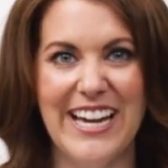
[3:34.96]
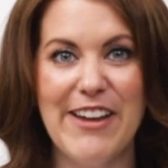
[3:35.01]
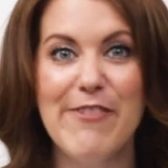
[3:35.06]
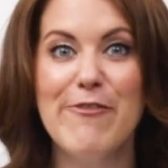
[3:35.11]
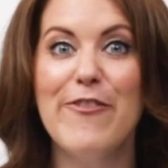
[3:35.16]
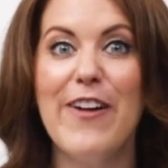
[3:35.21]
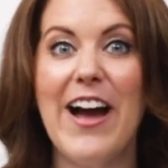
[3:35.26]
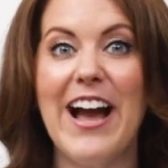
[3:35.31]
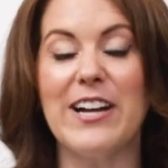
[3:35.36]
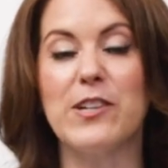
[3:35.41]

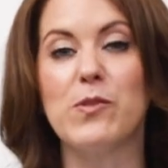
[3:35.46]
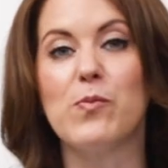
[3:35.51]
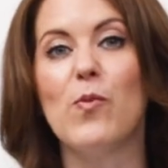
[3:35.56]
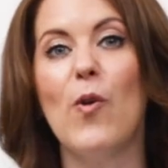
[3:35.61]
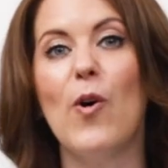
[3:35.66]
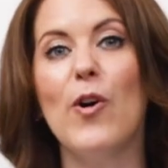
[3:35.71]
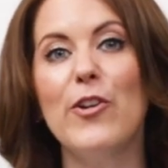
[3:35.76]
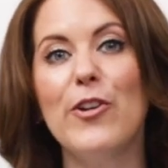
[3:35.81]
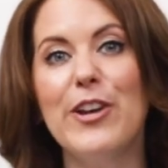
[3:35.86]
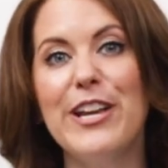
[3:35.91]
In fact,
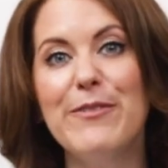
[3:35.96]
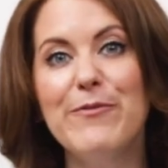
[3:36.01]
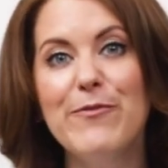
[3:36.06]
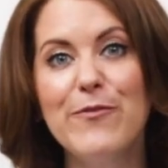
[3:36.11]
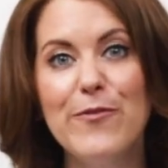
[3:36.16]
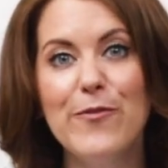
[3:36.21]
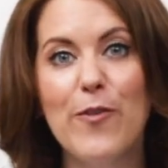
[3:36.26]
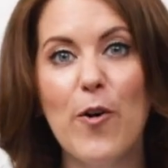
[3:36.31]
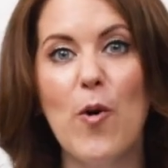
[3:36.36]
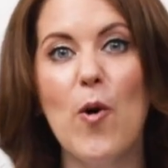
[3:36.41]
one
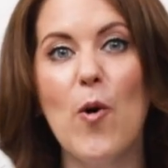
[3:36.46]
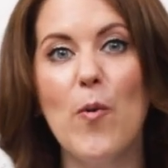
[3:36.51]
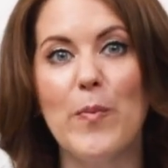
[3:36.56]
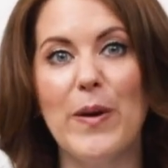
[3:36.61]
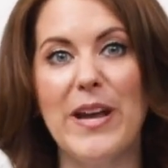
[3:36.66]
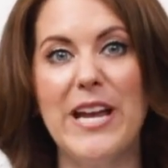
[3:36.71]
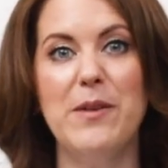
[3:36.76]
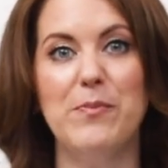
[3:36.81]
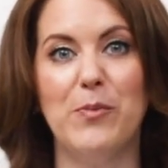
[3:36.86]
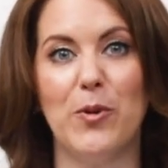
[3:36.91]
in four
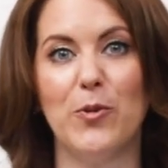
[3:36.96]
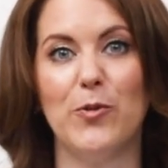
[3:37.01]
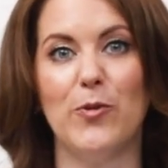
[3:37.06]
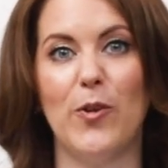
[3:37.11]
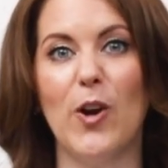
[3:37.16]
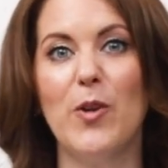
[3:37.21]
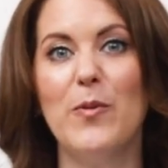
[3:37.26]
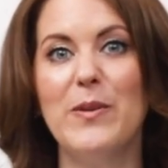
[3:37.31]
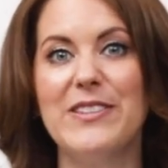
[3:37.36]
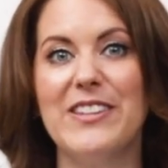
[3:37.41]
people
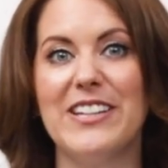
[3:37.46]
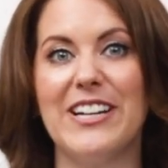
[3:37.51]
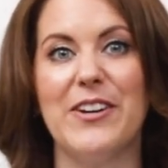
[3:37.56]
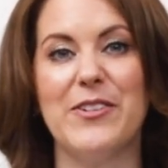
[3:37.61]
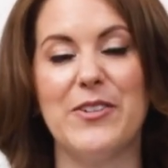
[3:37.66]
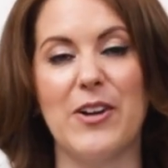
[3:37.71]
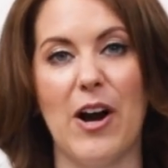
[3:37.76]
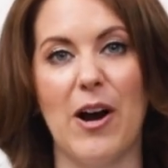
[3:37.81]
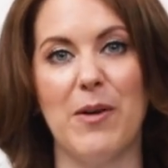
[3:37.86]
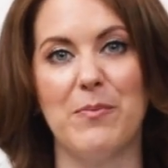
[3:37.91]
following the
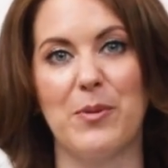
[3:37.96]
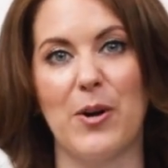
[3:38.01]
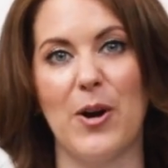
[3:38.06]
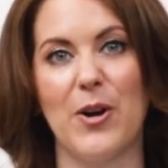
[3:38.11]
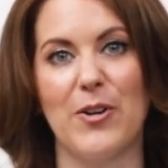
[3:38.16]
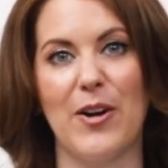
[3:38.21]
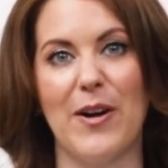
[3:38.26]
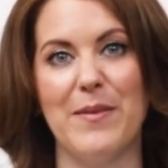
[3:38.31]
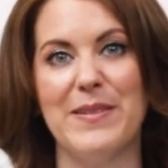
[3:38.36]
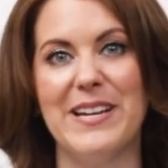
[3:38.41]
low-carb
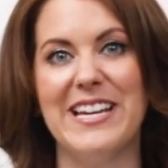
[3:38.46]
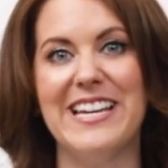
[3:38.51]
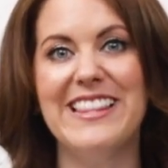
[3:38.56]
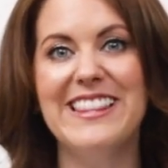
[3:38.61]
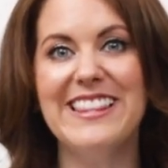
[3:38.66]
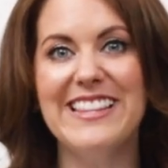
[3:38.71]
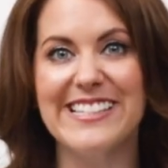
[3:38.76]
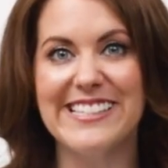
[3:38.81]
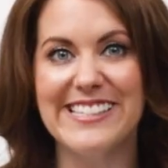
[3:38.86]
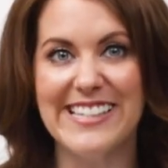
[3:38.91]
program
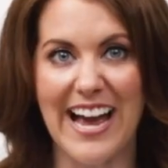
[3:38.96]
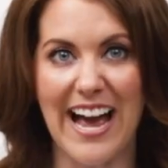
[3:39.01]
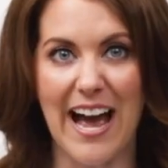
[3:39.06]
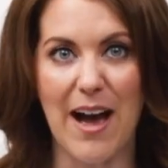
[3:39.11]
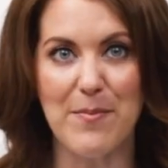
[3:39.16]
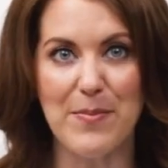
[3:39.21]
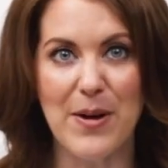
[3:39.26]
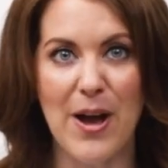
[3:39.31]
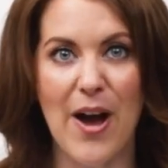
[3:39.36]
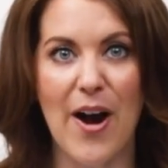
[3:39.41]
in this
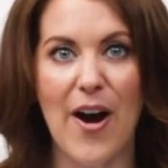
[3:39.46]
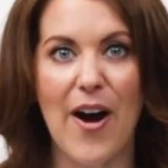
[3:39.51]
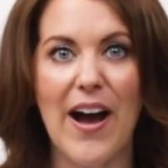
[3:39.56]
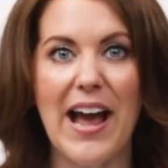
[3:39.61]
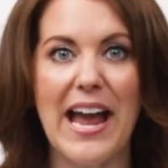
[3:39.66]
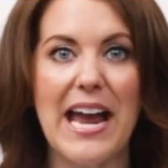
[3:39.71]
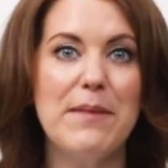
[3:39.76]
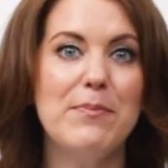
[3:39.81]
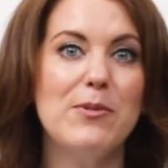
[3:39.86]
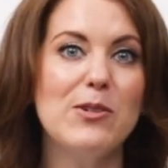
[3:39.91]
app
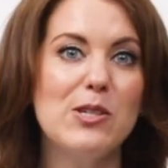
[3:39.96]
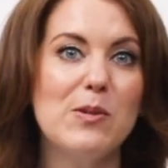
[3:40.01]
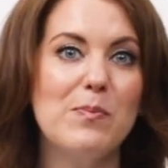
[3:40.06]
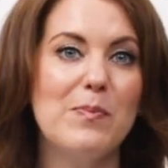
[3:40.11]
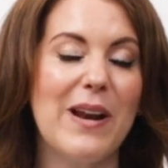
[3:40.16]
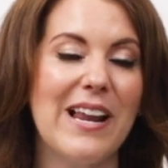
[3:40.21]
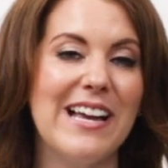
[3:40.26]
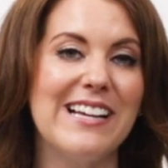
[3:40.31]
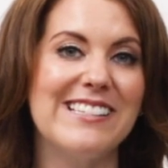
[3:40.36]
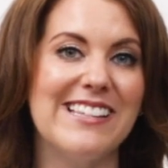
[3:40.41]
are able to
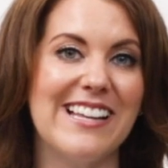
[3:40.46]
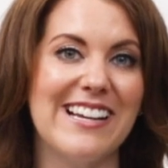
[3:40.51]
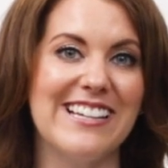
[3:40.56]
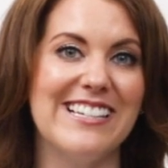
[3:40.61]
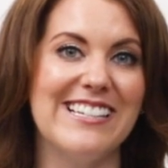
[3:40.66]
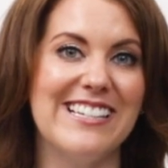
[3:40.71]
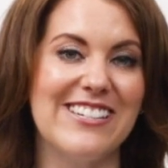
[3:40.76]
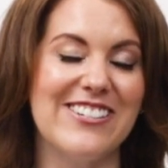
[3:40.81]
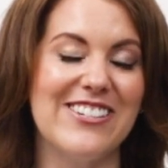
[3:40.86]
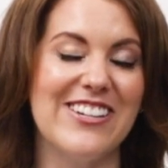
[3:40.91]
place their
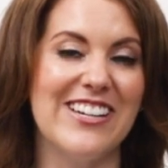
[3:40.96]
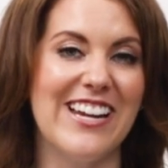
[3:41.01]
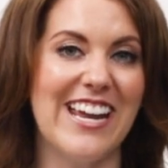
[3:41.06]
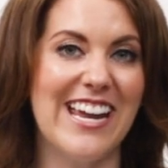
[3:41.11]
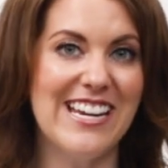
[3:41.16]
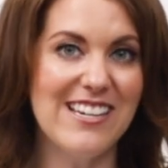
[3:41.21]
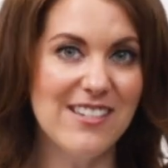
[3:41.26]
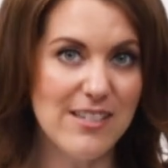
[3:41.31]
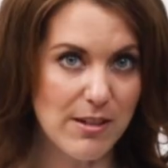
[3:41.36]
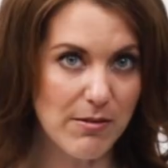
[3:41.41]
condition
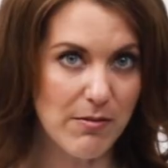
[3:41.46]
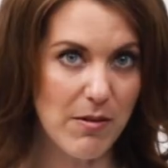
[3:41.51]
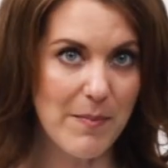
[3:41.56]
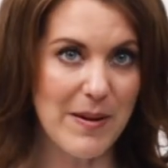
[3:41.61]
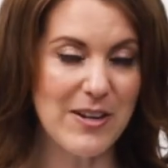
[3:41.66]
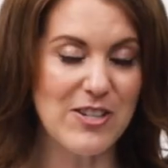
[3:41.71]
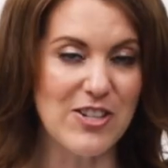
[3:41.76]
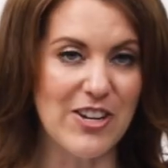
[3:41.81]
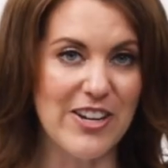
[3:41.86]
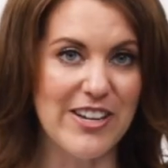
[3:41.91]
into
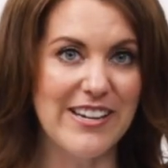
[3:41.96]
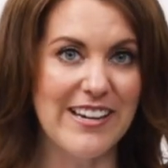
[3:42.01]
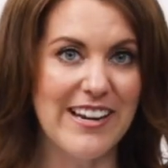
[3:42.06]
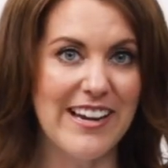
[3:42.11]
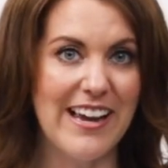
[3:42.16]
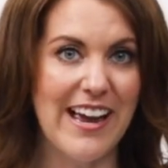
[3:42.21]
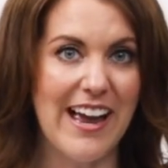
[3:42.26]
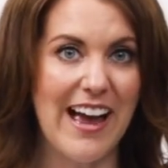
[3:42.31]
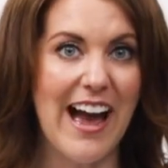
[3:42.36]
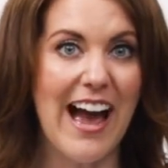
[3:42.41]
remission
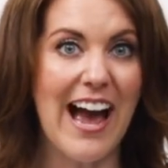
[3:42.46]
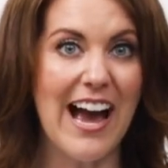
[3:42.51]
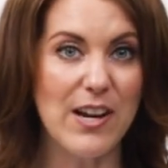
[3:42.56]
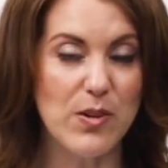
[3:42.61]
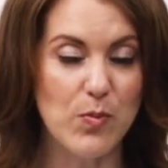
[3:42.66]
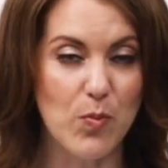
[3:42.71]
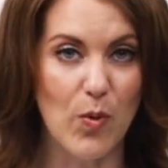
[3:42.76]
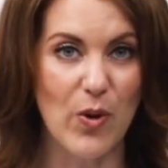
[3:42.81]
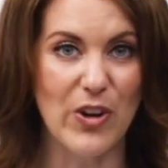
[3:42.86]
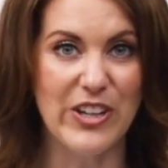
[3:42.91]

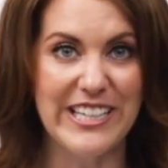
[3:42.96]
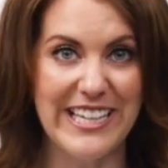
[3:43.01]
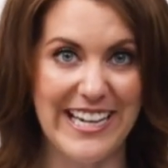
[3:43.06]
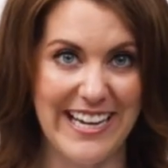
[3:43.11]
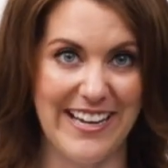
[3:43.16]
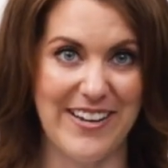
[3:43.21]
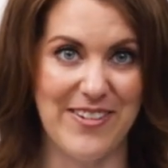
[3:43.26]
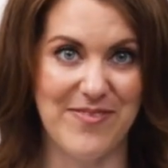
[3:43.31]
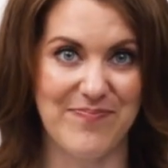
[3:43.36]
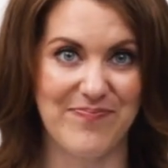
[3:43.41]
at one
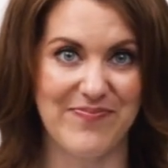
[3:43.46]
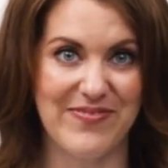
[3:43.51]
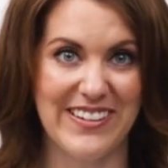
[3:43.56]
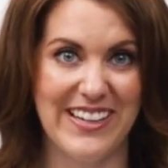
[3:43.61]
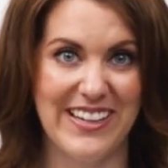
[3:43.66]
year.